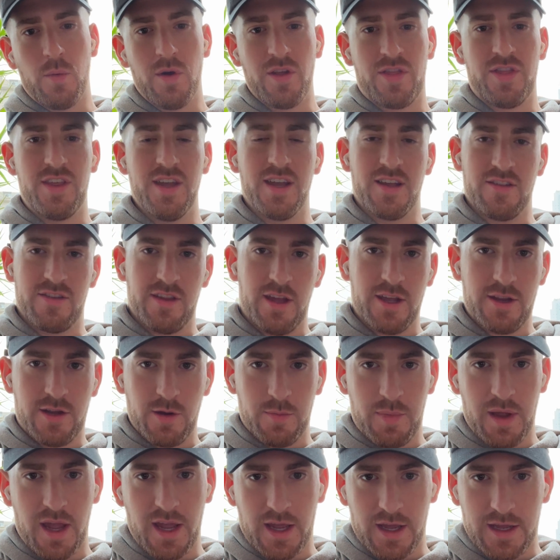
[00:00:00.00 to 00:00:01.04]
with things like
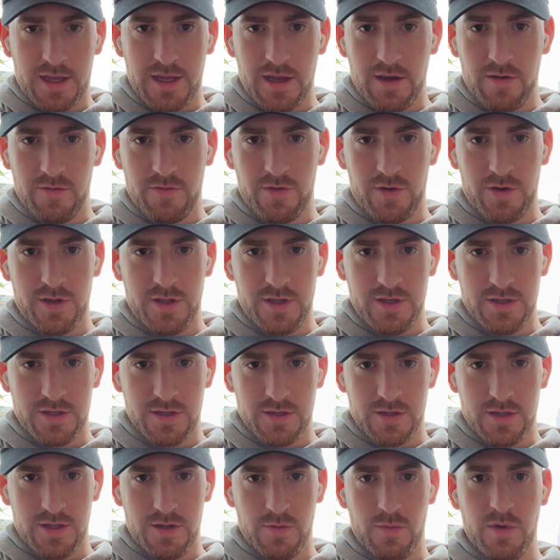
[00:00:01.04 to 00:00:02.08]
your bank account very
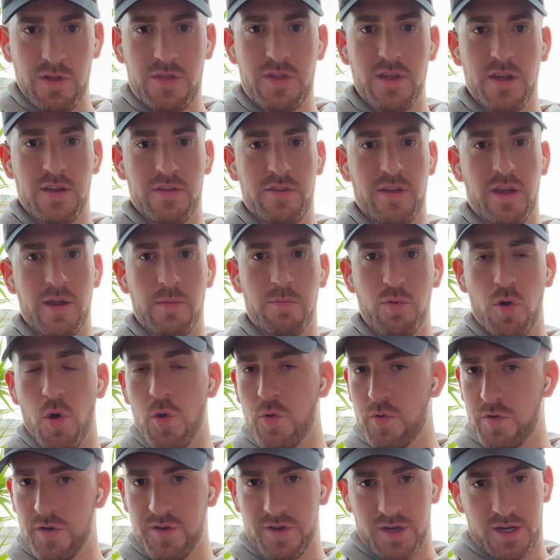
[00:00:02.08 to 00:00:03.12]
easily, with things like
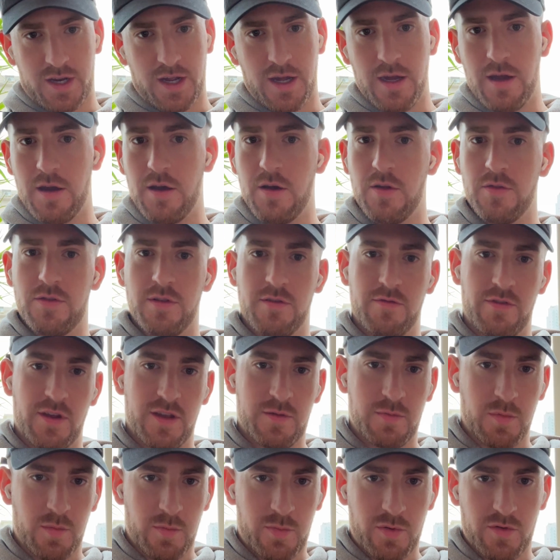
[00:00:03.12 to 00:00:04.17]
brokerage accounts,
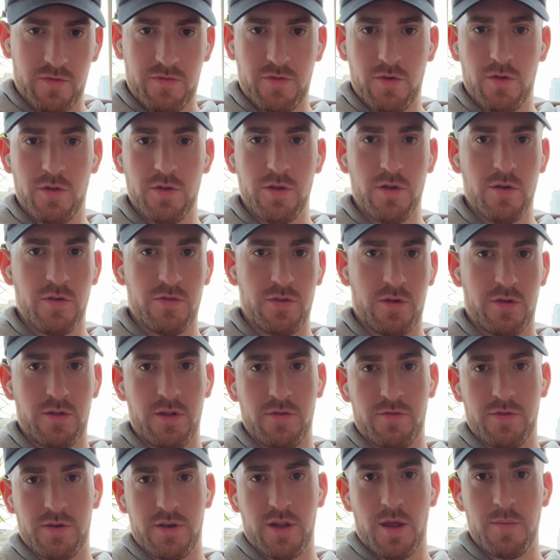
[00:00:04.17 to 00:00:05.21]
investment portfolios, all
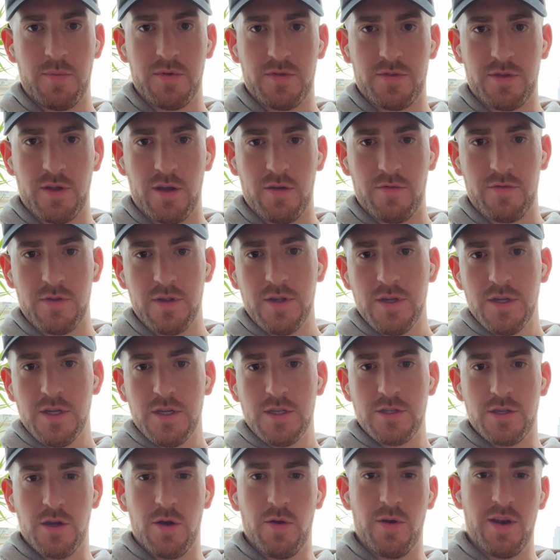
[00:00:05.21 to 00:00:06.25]
different type of stuff.
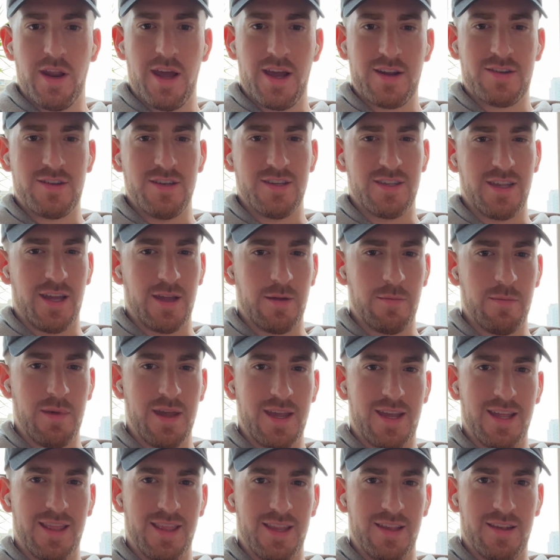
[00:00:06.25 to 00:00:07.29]
So it actually is like
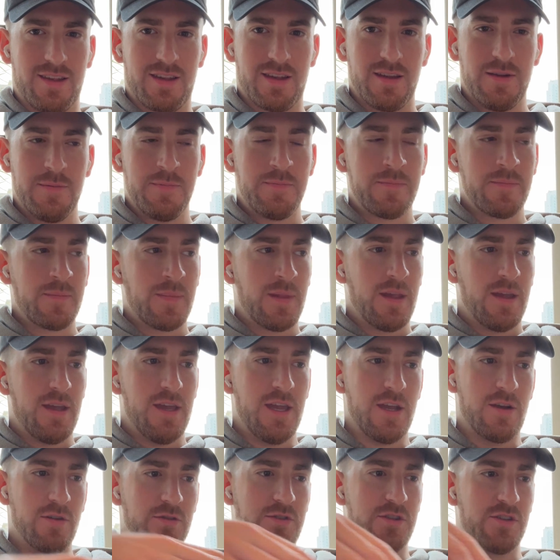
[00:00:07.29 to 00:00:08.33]
making this
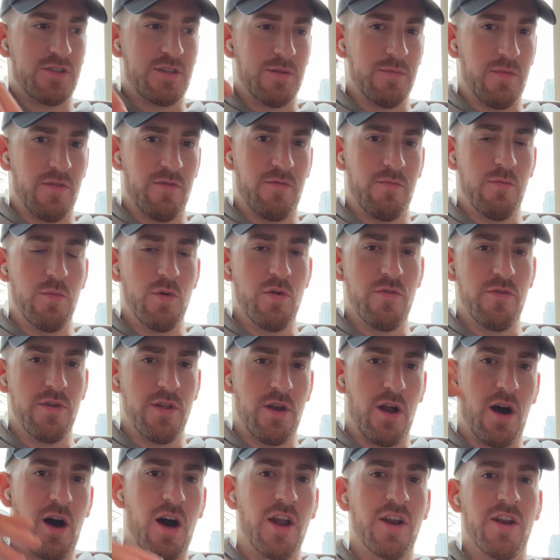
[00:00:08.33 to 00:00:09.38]
ecosystem of
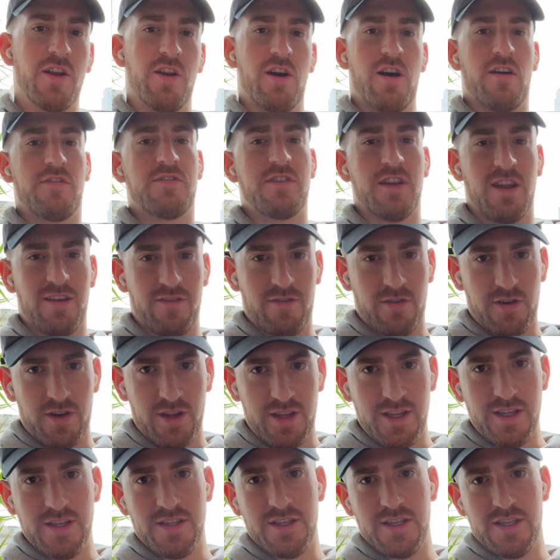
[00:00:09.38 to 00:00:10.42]
moving on and off chain
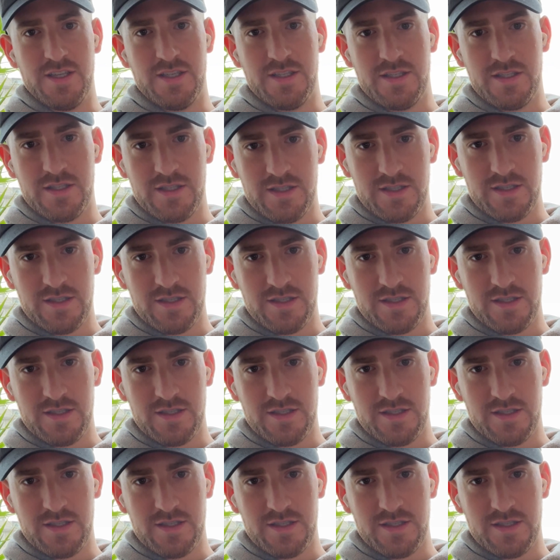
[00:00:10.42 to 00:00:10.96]
very easy.